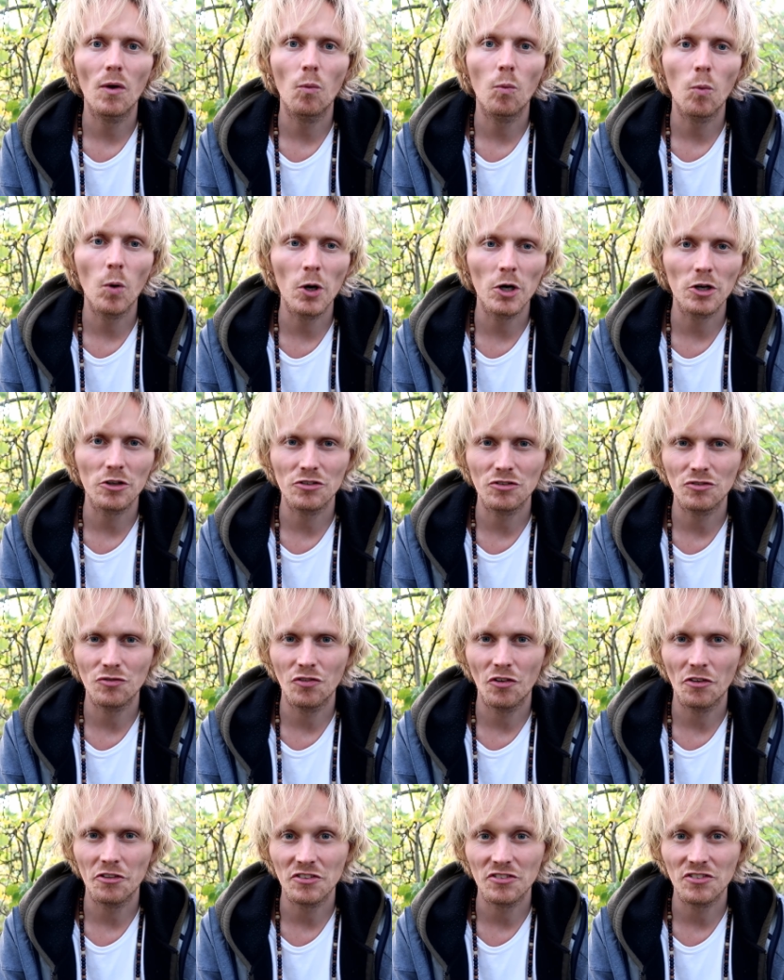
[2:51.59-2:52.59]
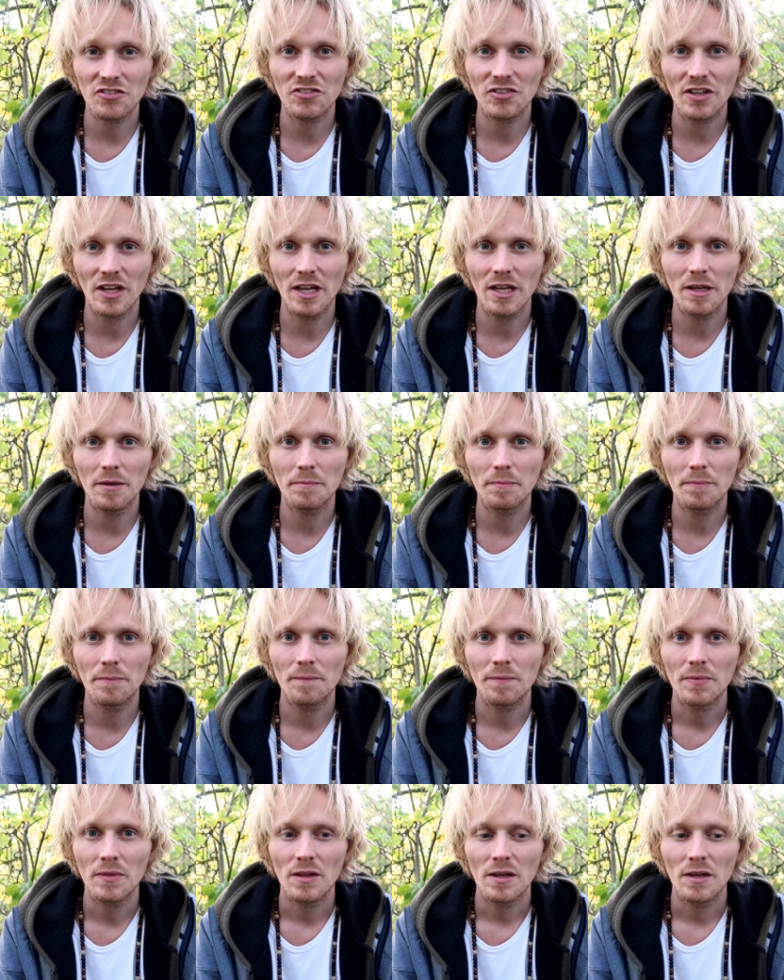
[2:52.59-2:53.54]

works for the same